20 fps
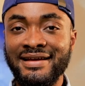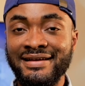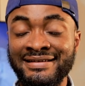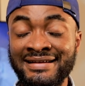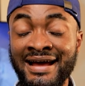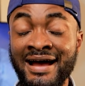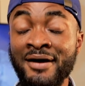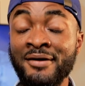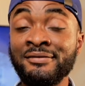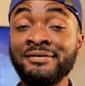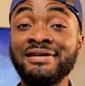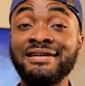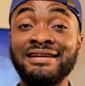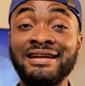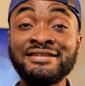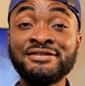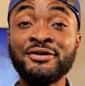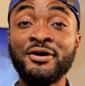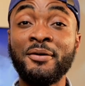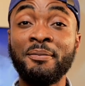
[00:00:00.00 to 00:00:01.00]
Now
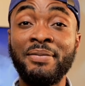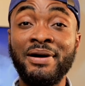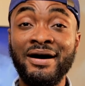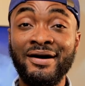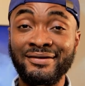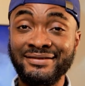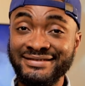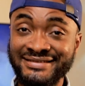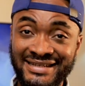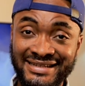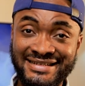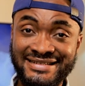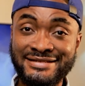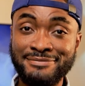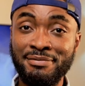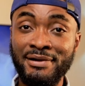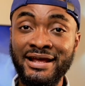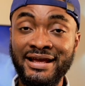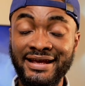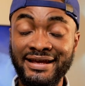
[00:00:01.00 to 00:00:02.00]
let's talk about the
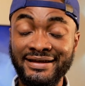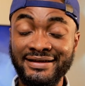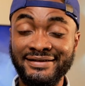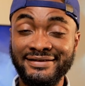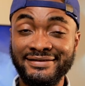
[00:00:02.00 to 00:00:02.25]
display.